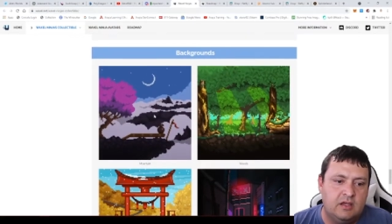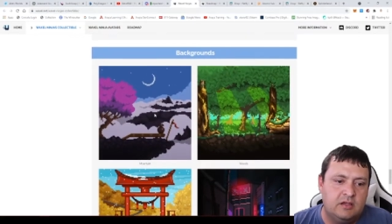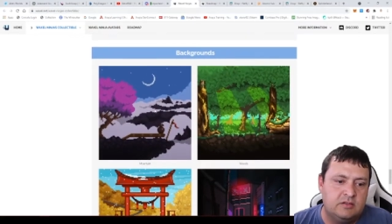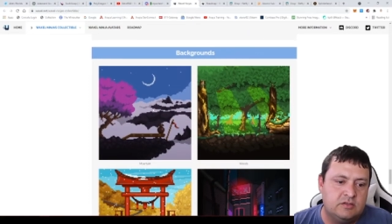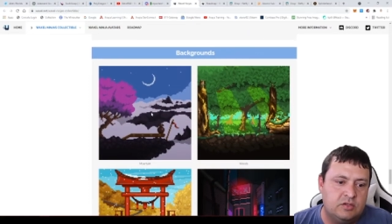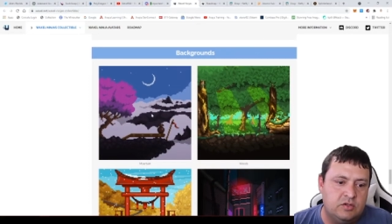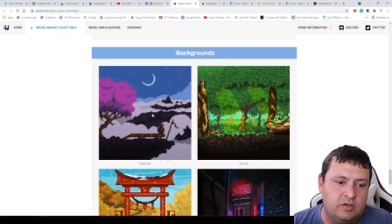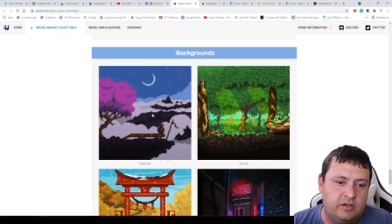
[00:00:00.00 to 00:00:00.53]

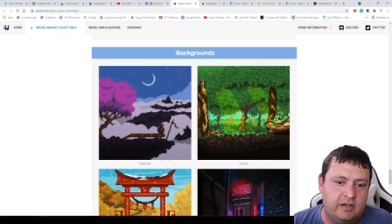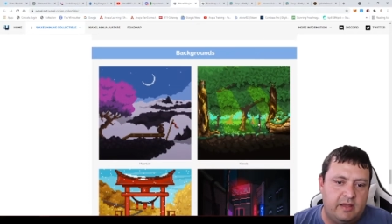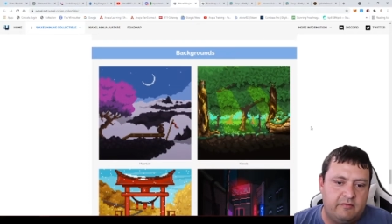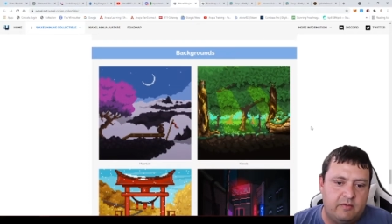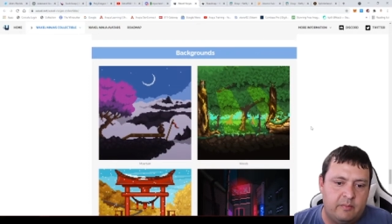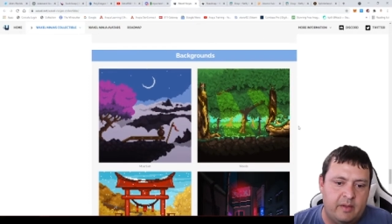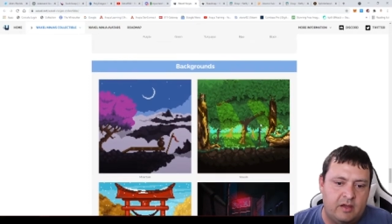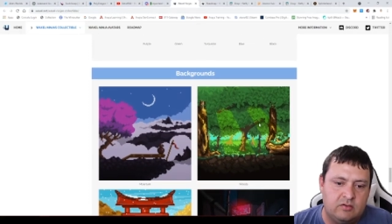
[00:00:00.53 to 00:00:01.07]
So you can have
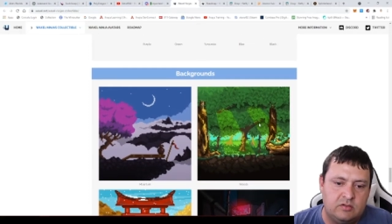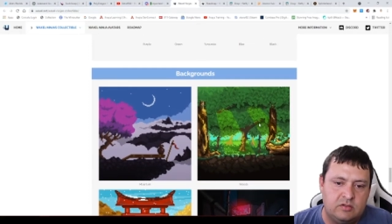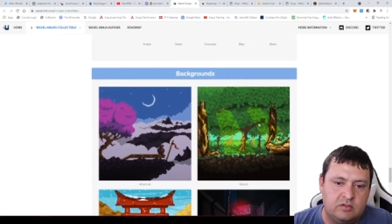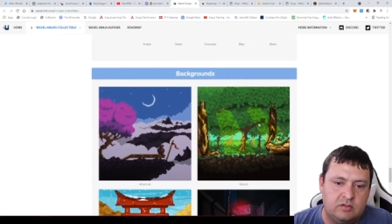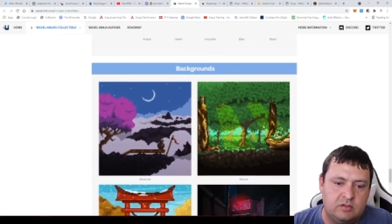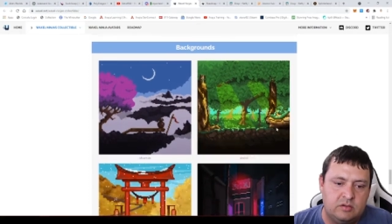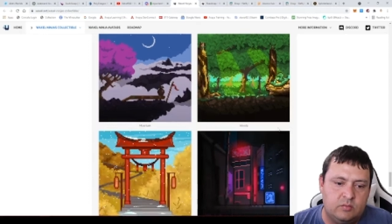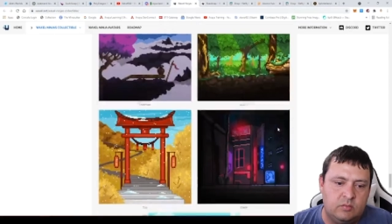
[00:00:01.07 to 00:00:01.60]
a
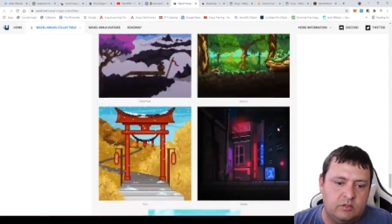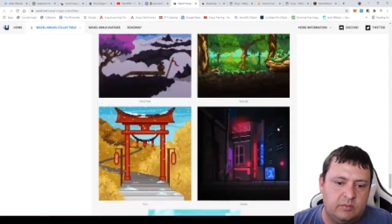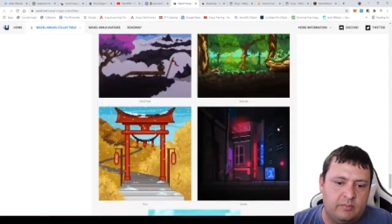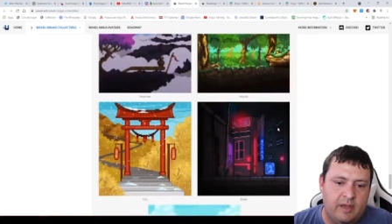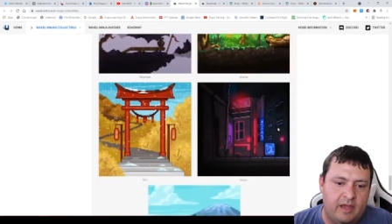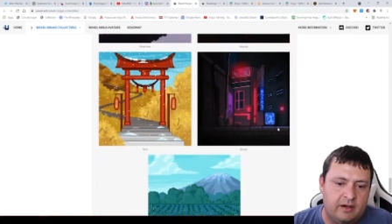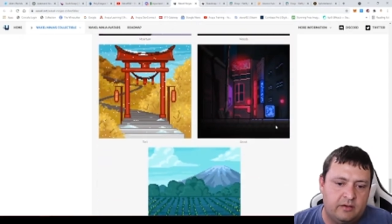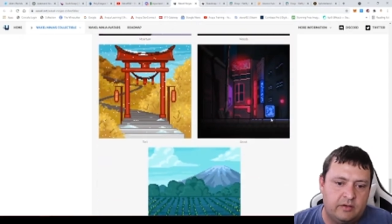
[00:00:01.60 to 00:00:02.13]
mountain, a wood
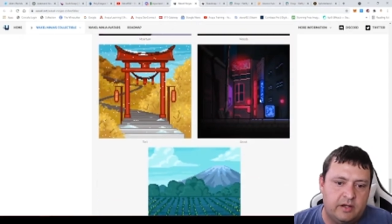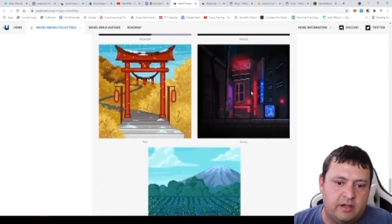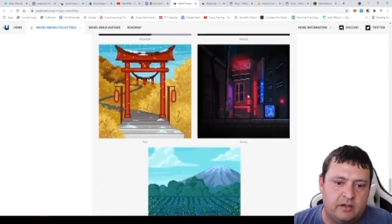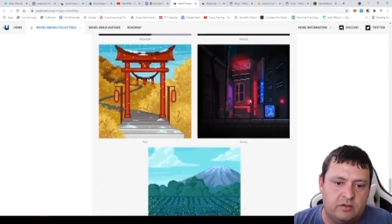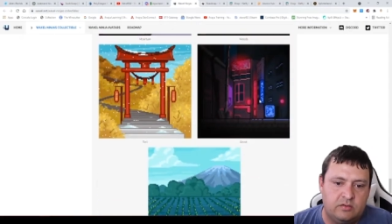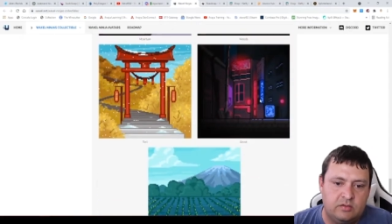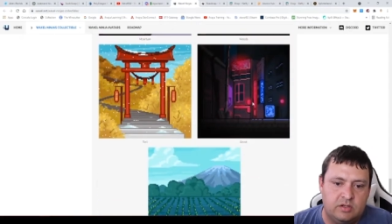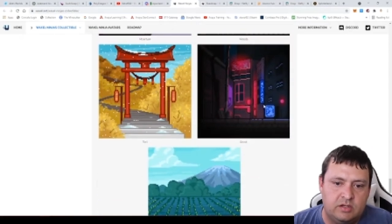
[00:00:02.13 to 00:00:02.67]

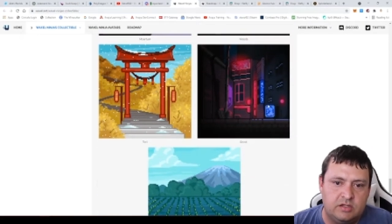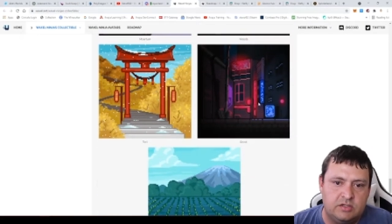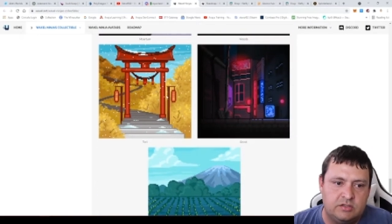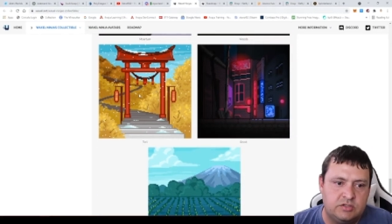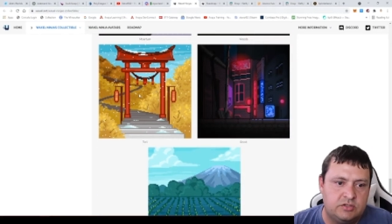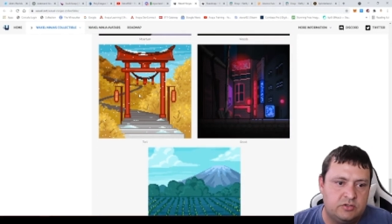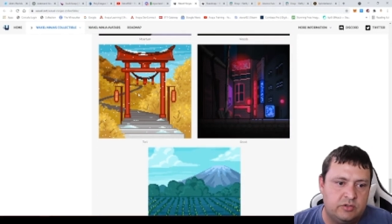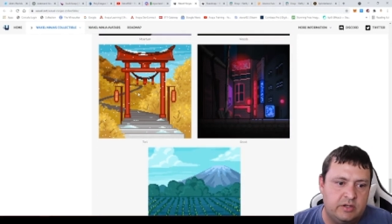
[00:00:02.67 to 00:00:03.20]
background, a
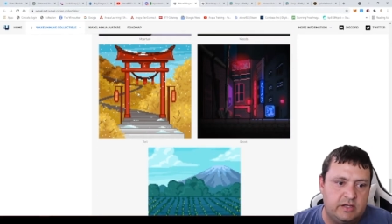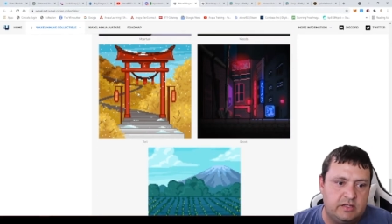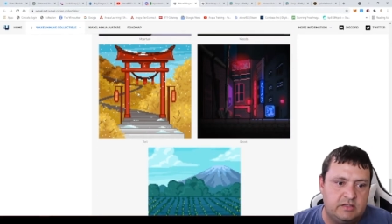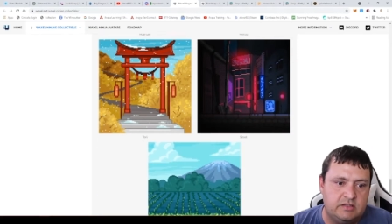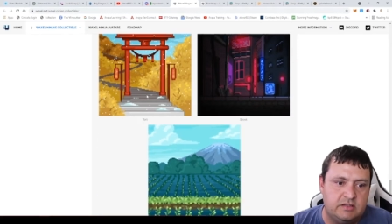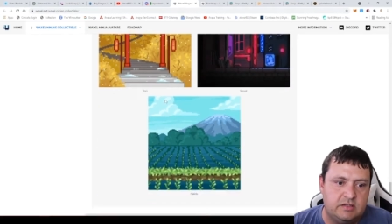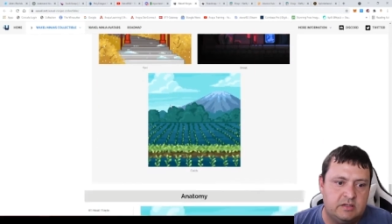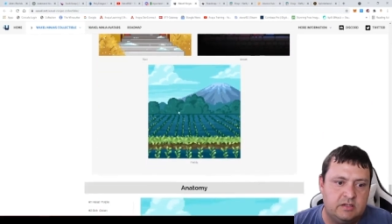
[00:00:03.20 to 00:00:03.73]

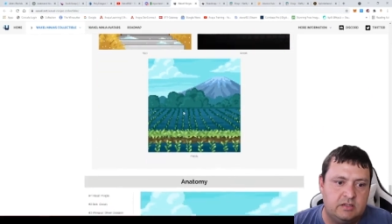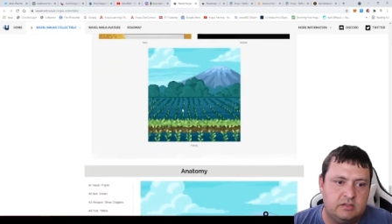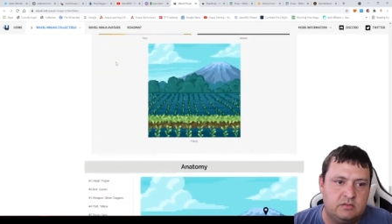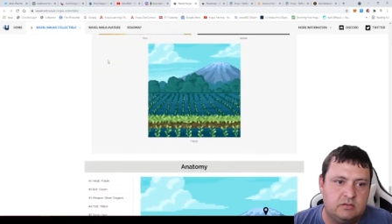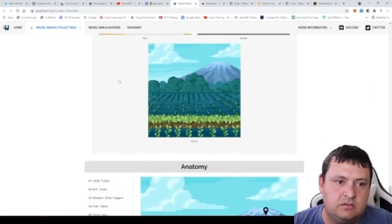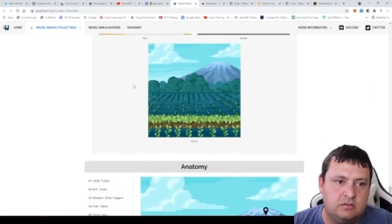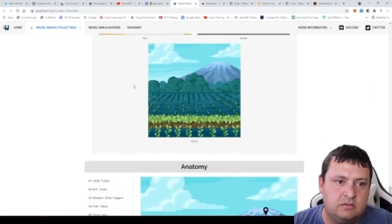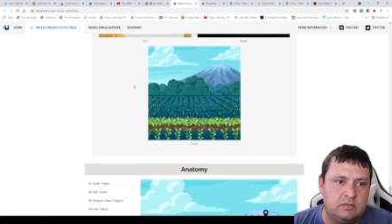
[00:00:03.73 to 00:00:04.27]
street. Uh,
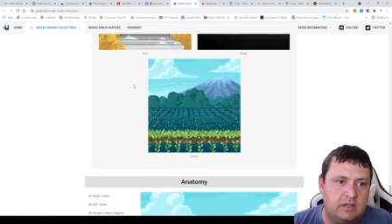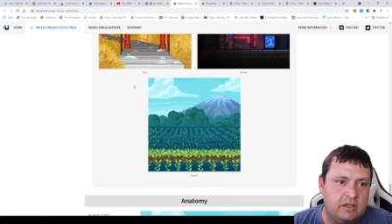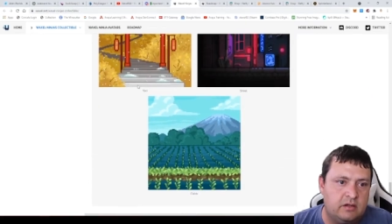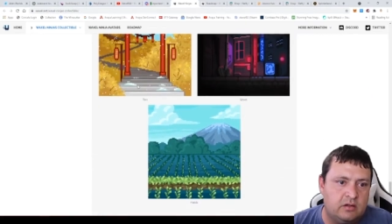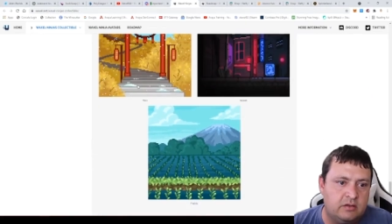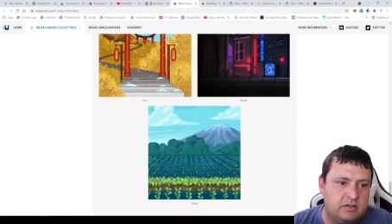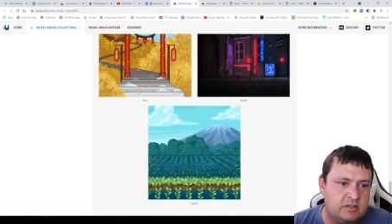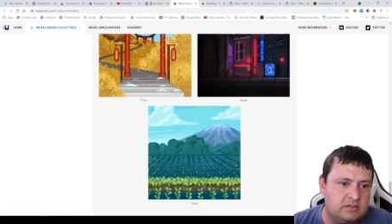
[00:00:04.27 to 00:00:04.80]
they
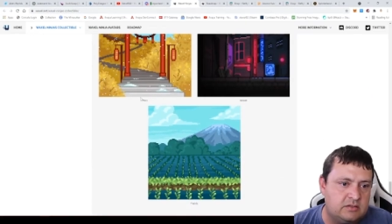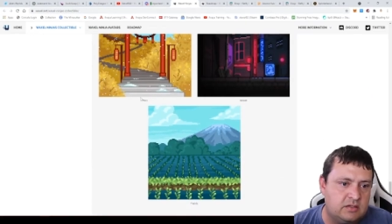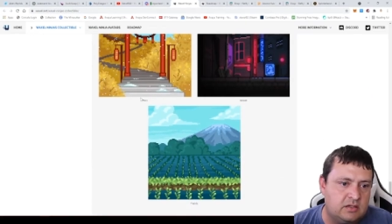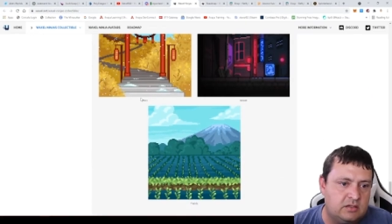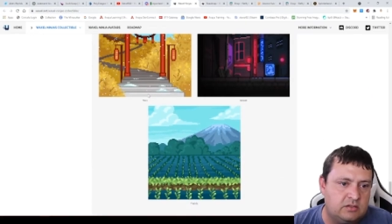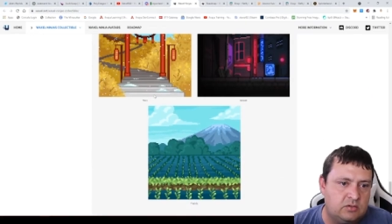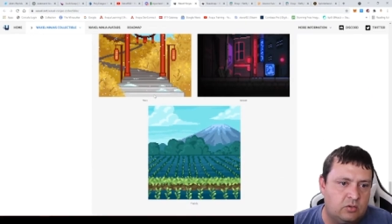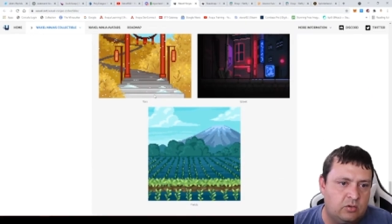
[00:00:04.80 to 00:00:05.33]
call this
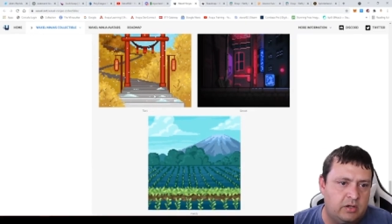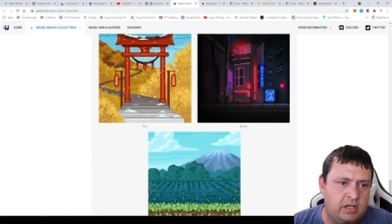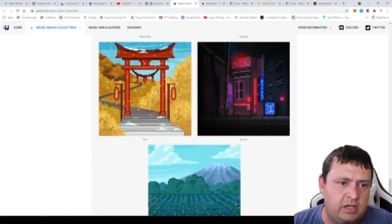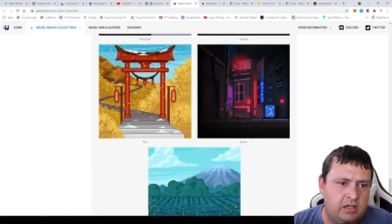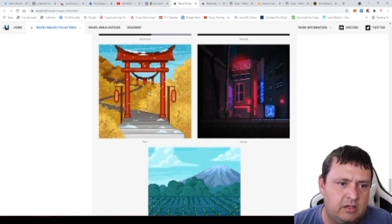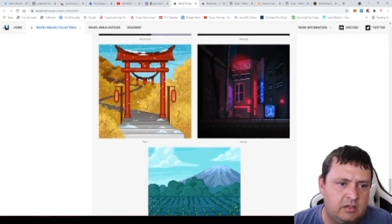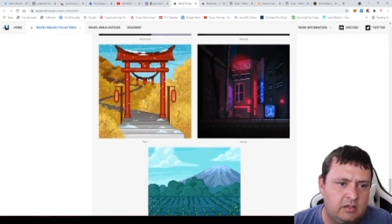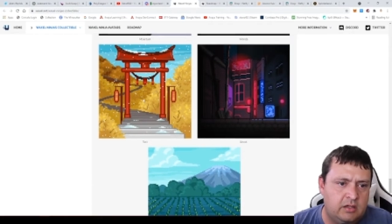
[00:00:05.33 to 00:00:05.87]
uh, Tory,
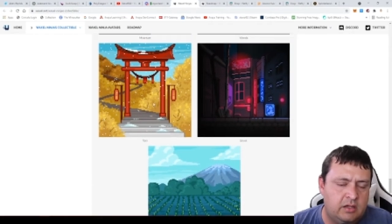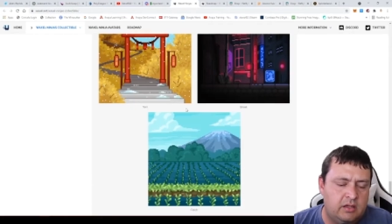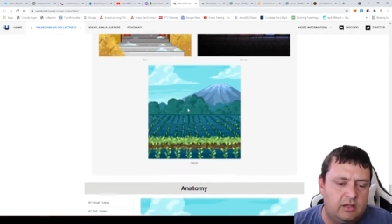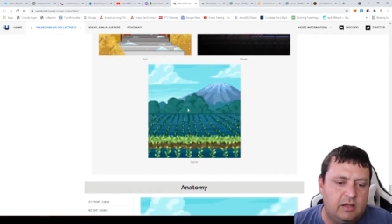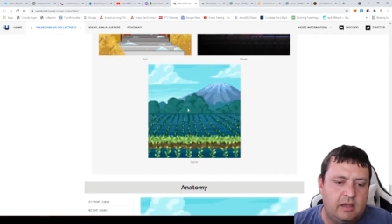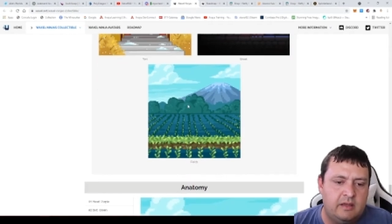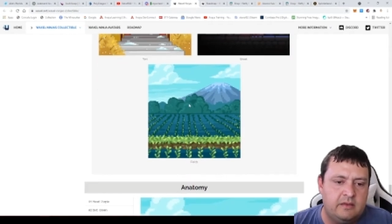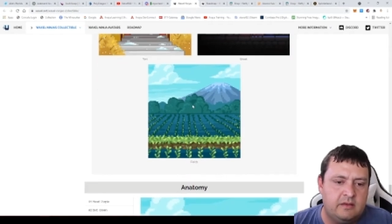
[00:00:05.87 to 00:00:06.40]

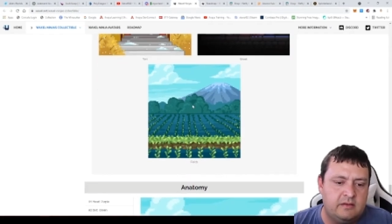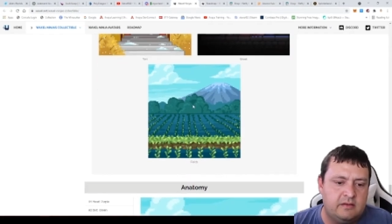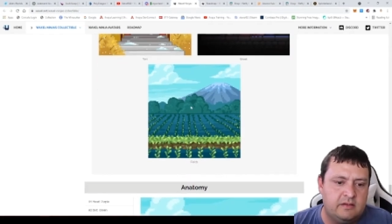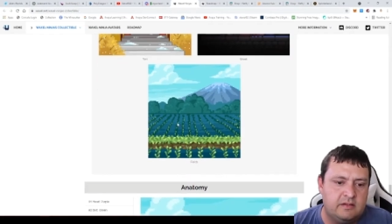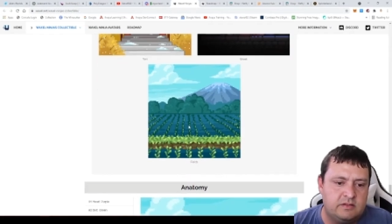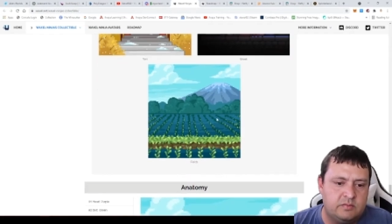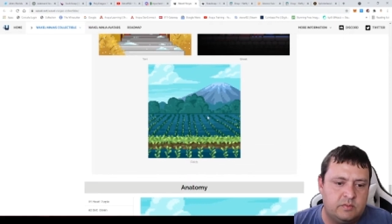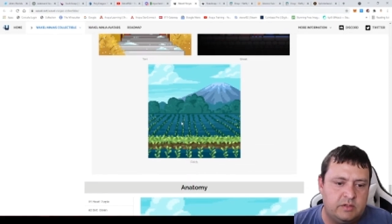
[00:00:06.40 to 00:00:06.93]
and then
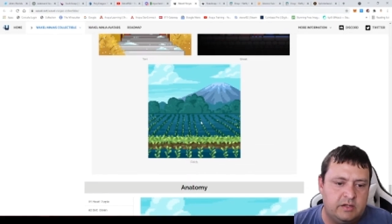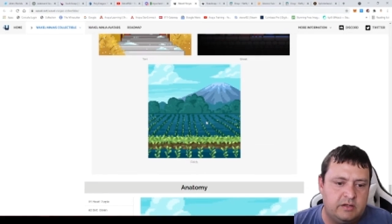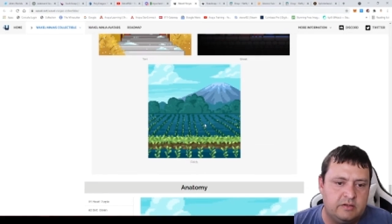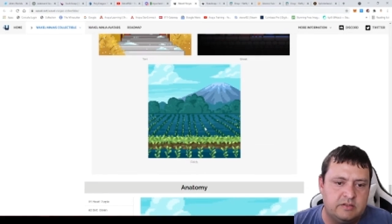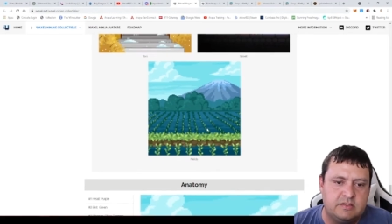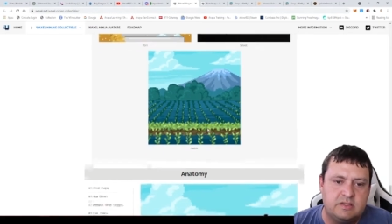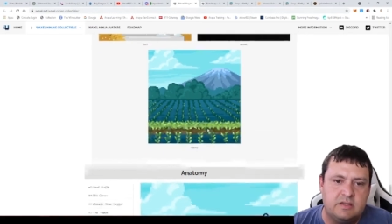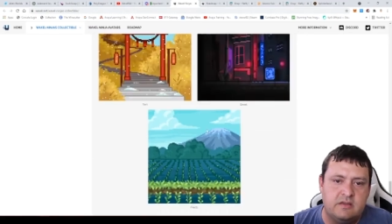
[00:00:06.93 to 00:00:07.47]
this one here
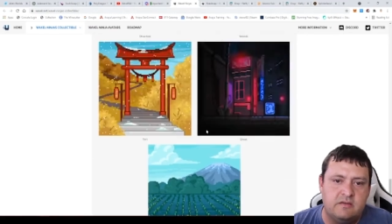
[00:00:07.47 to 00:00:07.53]
is in the